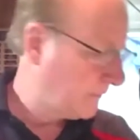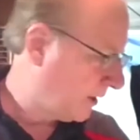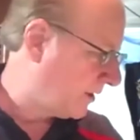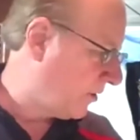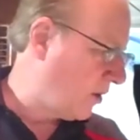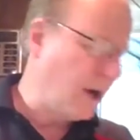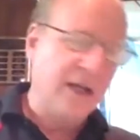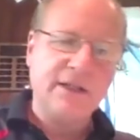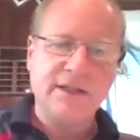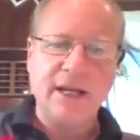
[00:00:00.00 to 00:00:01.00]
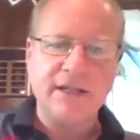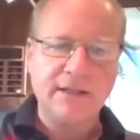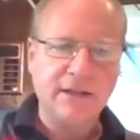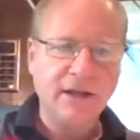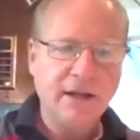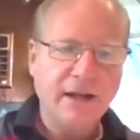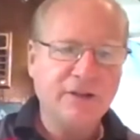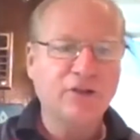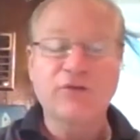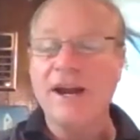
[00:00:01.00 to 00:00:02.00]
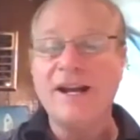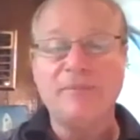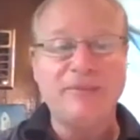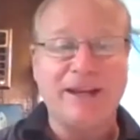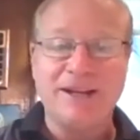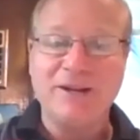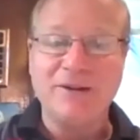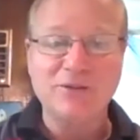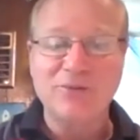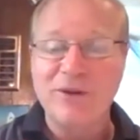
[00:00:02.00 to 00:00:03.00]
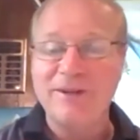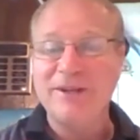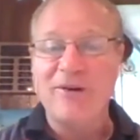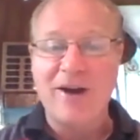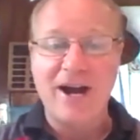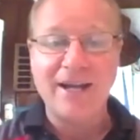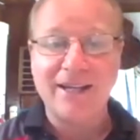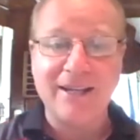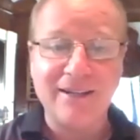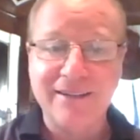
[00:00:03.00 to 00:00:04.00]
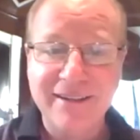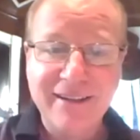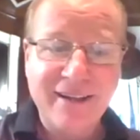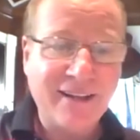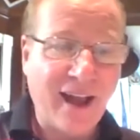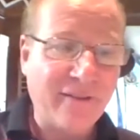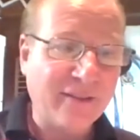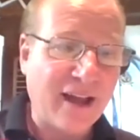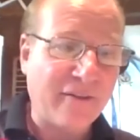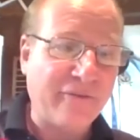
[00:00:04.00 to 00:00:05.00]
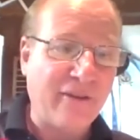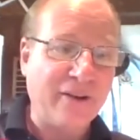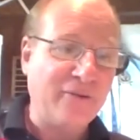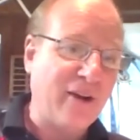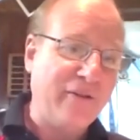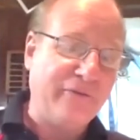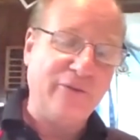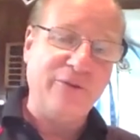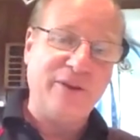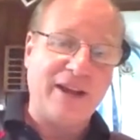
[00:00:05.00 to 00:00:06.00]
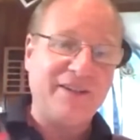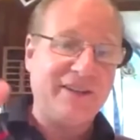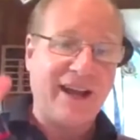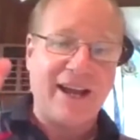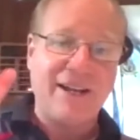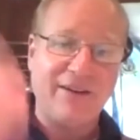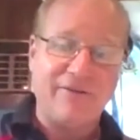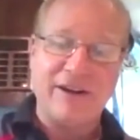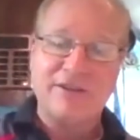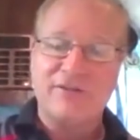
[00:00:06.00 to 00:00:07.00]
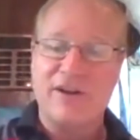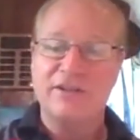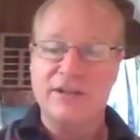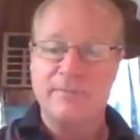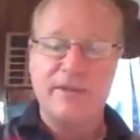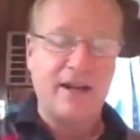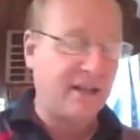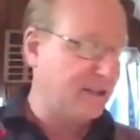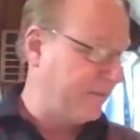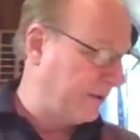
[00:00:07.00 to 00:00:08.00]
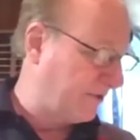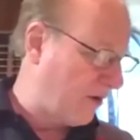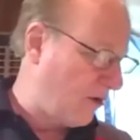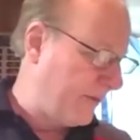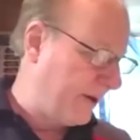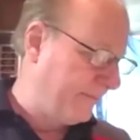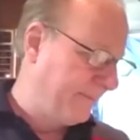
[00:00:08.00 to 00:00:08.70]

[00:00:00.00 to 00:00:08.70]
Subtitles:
on August 6th. It's great up there. You go swimming, you go hiking, and you have a lot of fun. Great food, nice Italian restaurants up there. That's the Villa Roma.